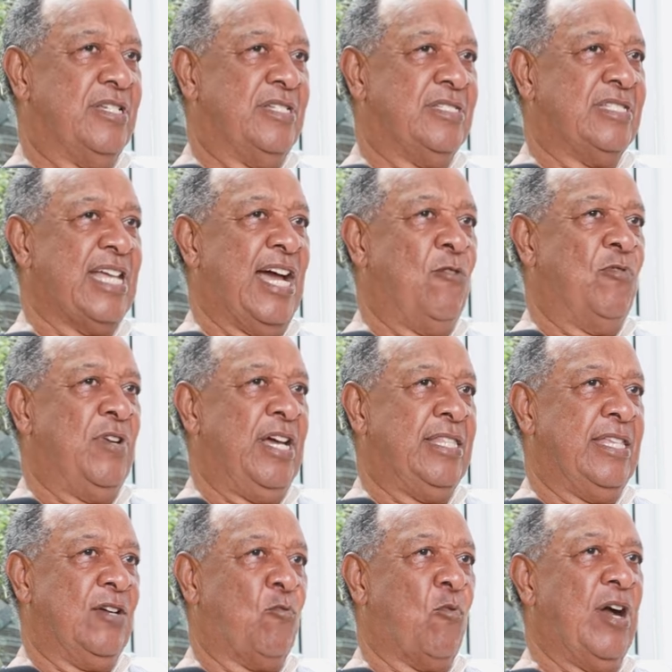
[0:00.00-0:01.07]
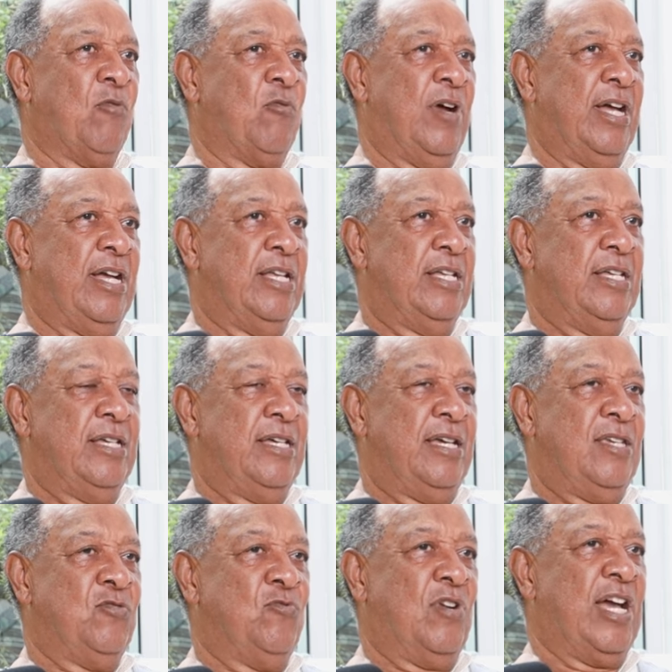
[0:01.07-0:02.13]
a town like the QwaQwa,
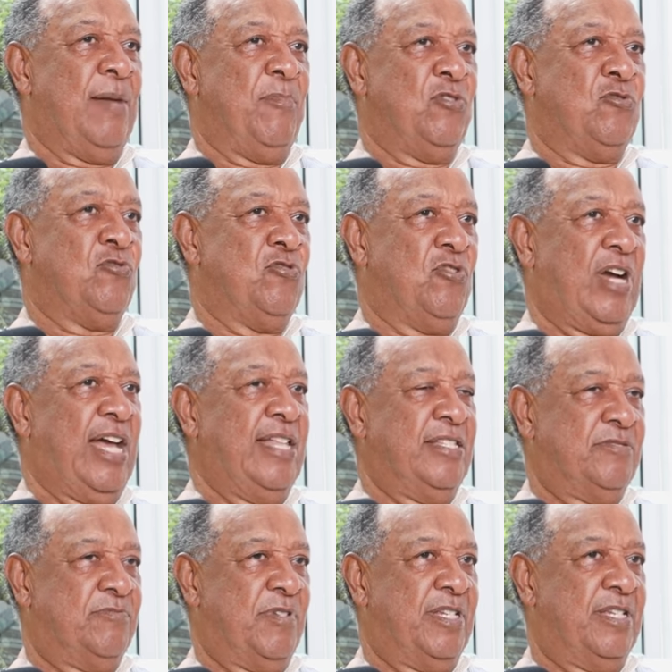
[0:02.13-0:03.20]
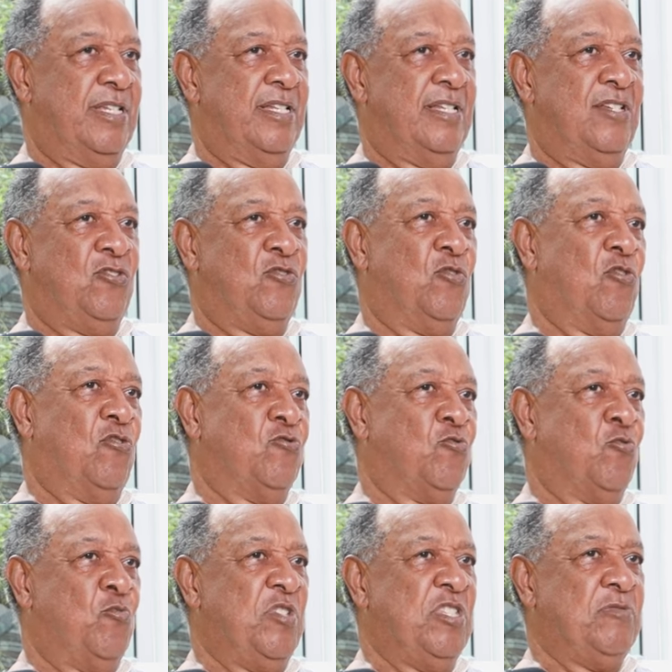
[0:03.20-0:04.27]
and you come into Johannesburg, you go
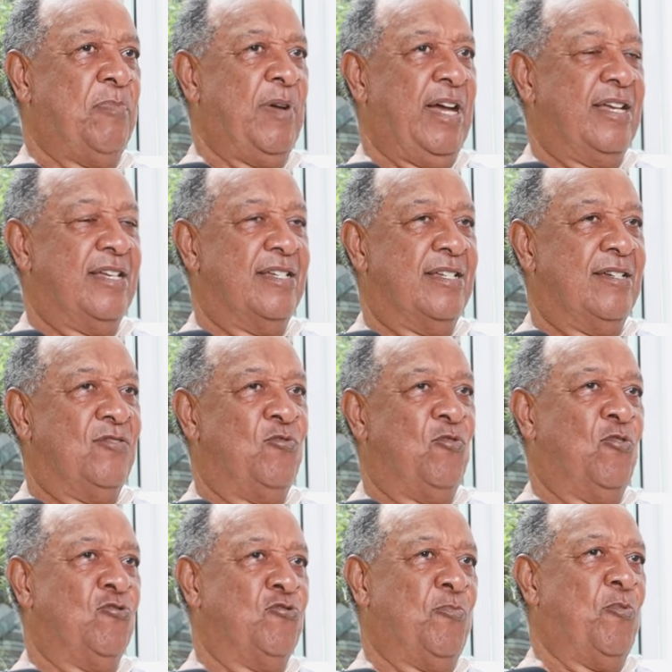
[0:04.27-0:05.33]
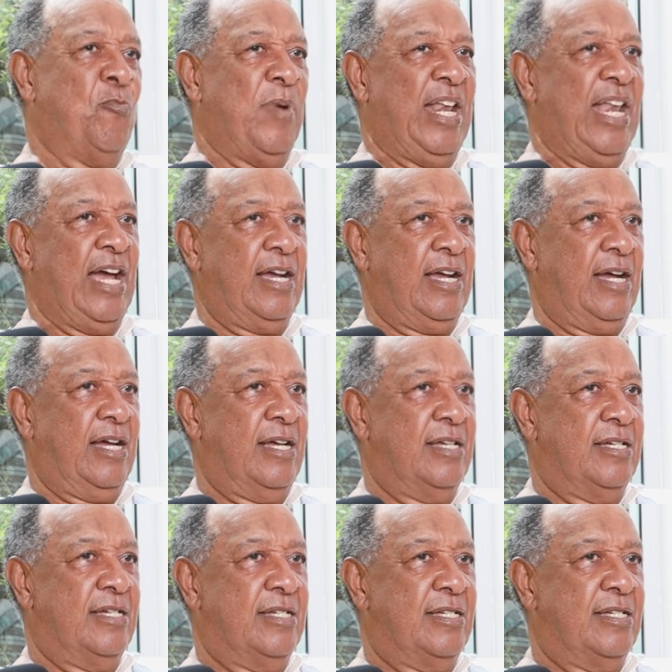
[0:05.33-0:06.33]
to Witbank, you go to Mpumalanga.